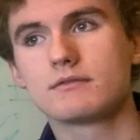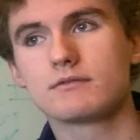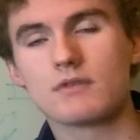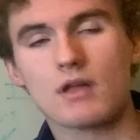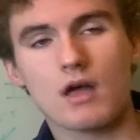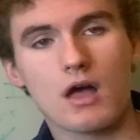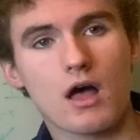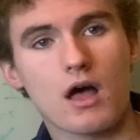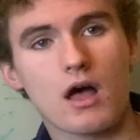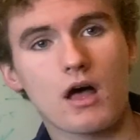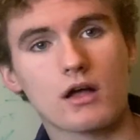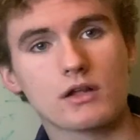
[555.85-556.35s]

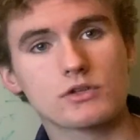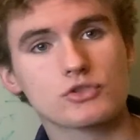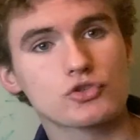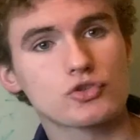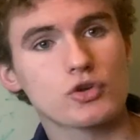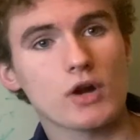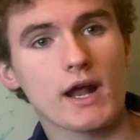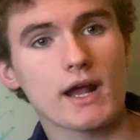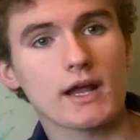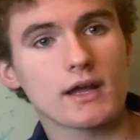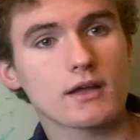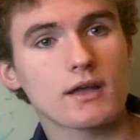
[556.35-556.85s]

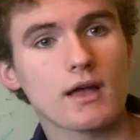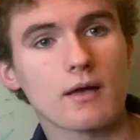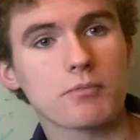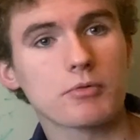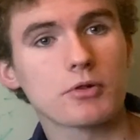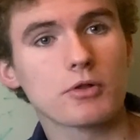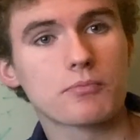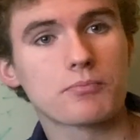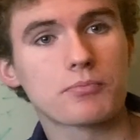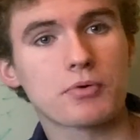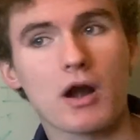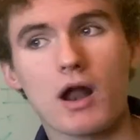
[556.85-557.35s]
Try a
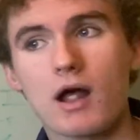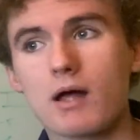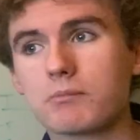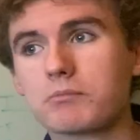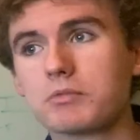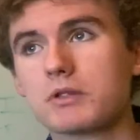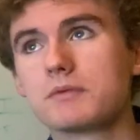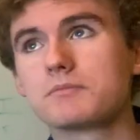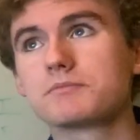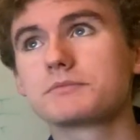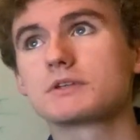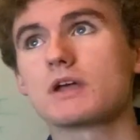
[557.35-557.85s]
couple of
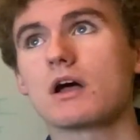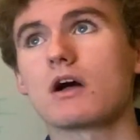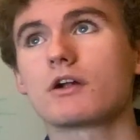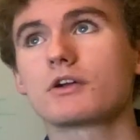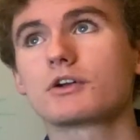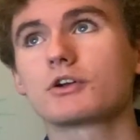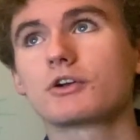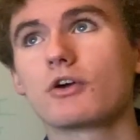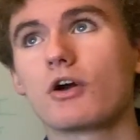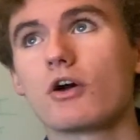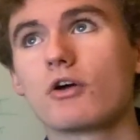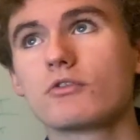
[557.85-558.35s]
problems on
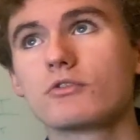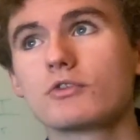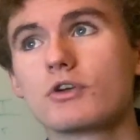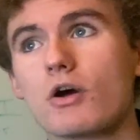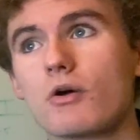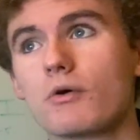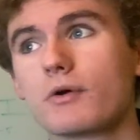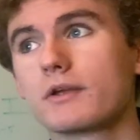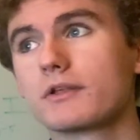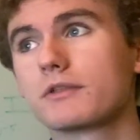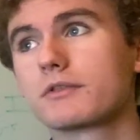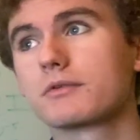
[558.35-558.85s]
your own
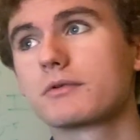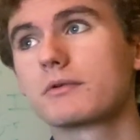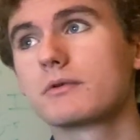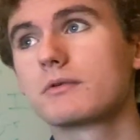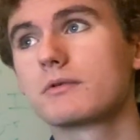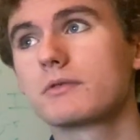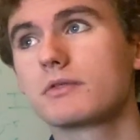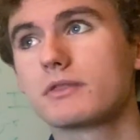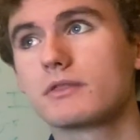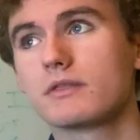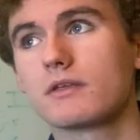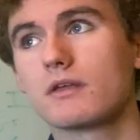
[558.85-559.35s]
going
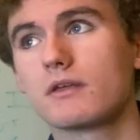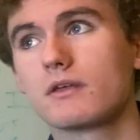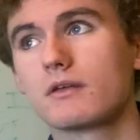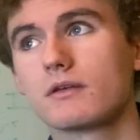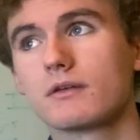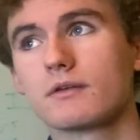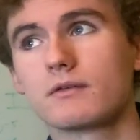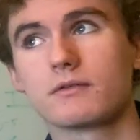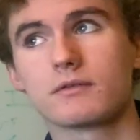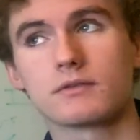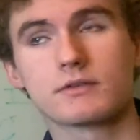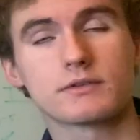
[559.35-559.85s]
through
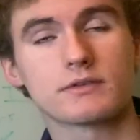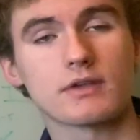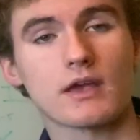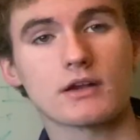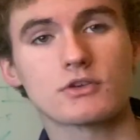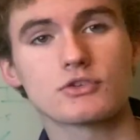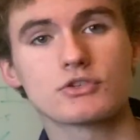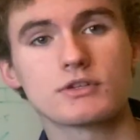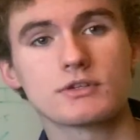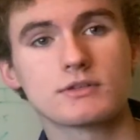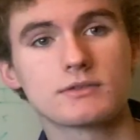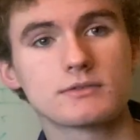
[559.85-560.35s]
the
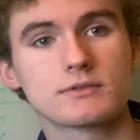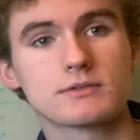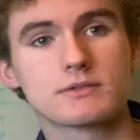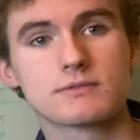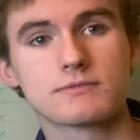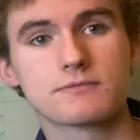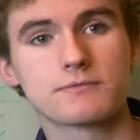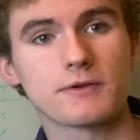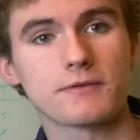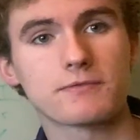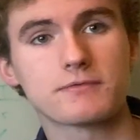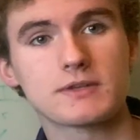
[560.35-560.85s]
sections
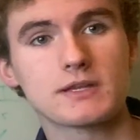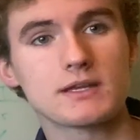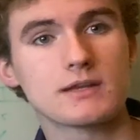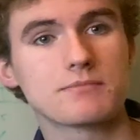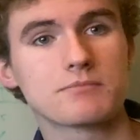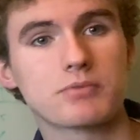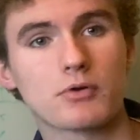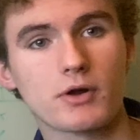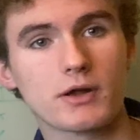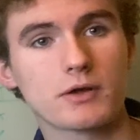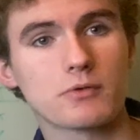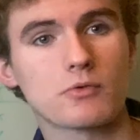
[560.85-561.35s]

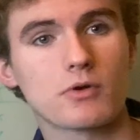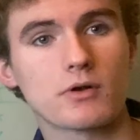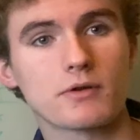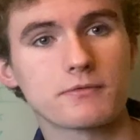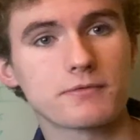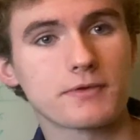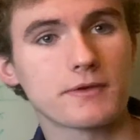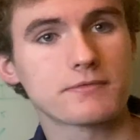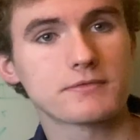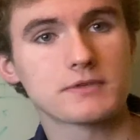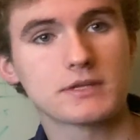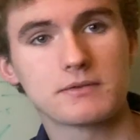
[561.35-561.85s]
15.1,
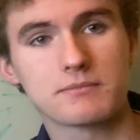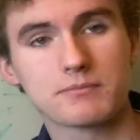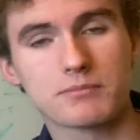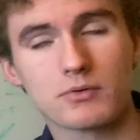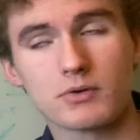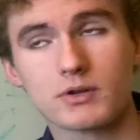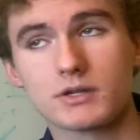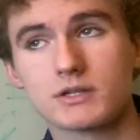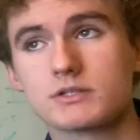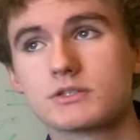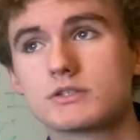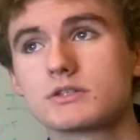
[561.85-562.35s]

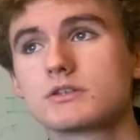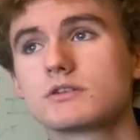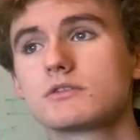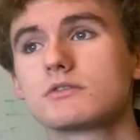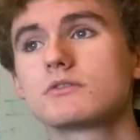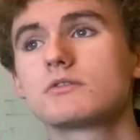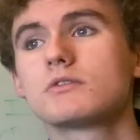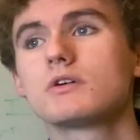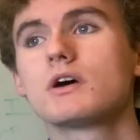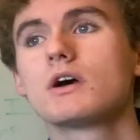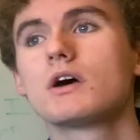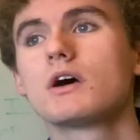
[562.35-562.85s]

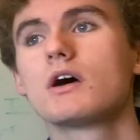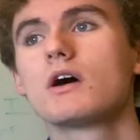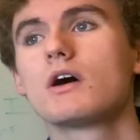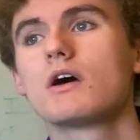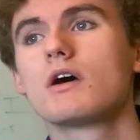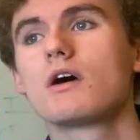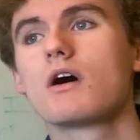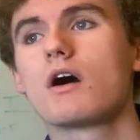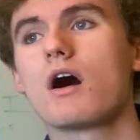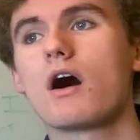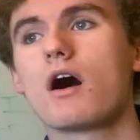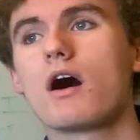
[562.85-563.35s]

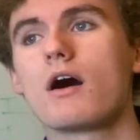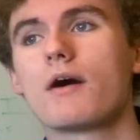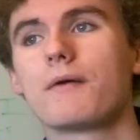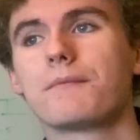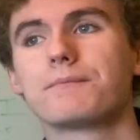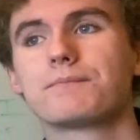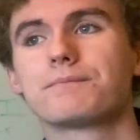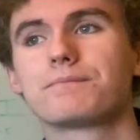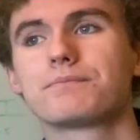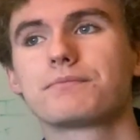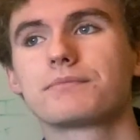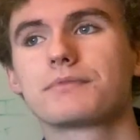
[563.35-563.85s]

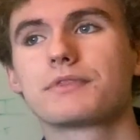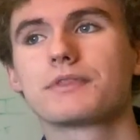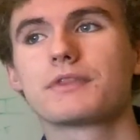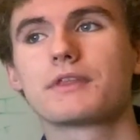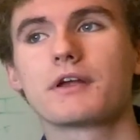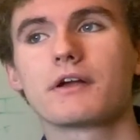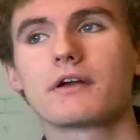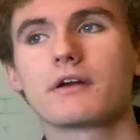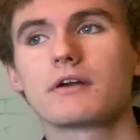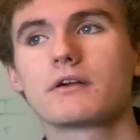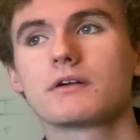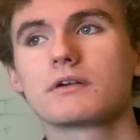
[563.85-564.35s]
15.2.
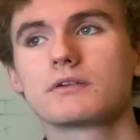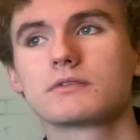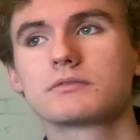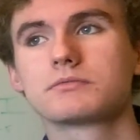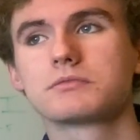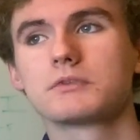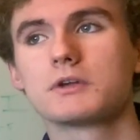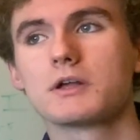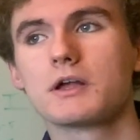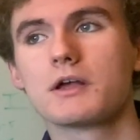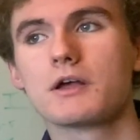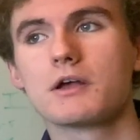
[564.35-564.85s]
They're
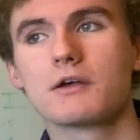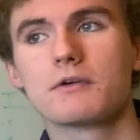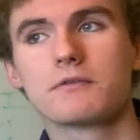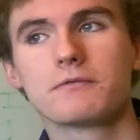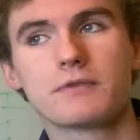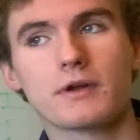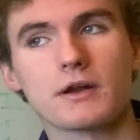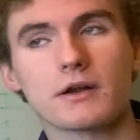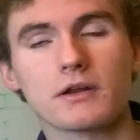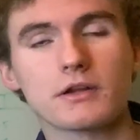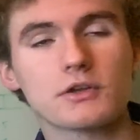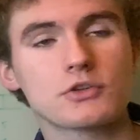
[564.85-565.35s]

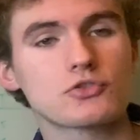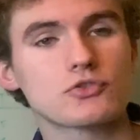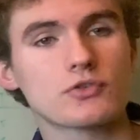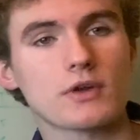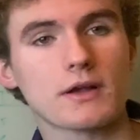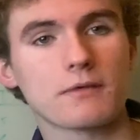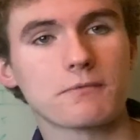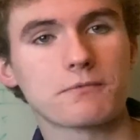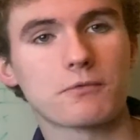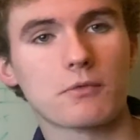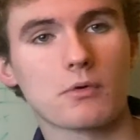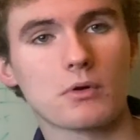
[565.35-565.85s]
very
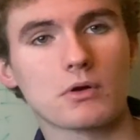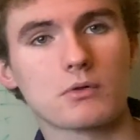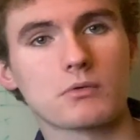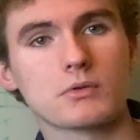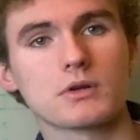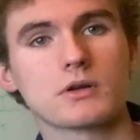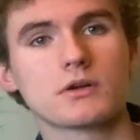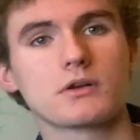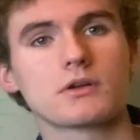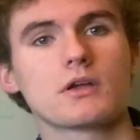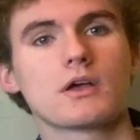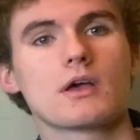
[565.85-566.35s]

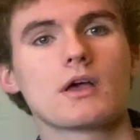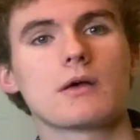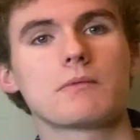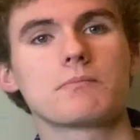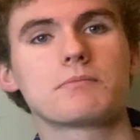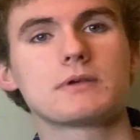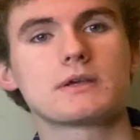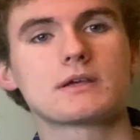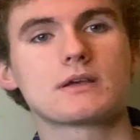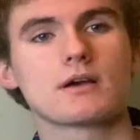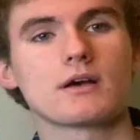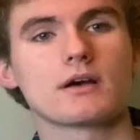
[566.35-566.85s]
straightforward
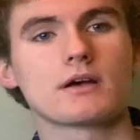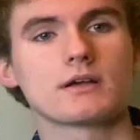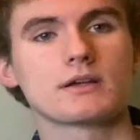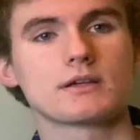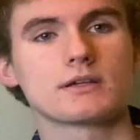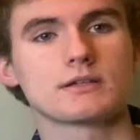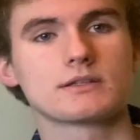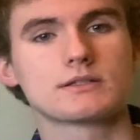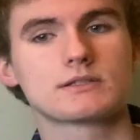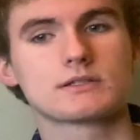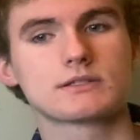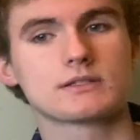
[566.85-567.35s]

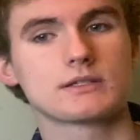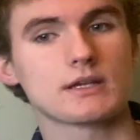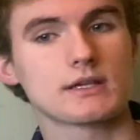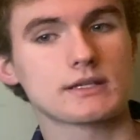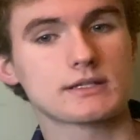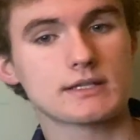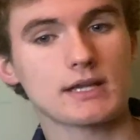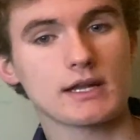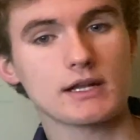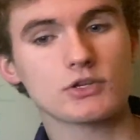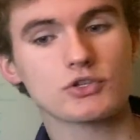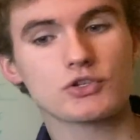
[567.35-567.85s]
because
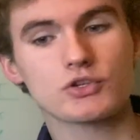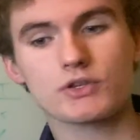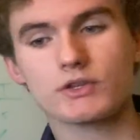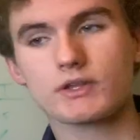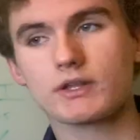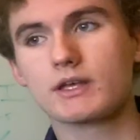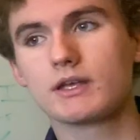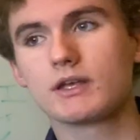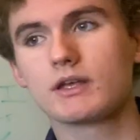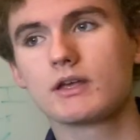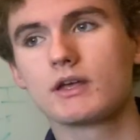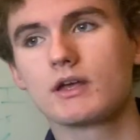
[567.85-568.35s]

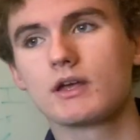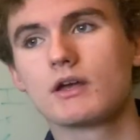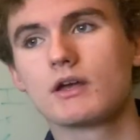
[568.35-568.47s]
essentially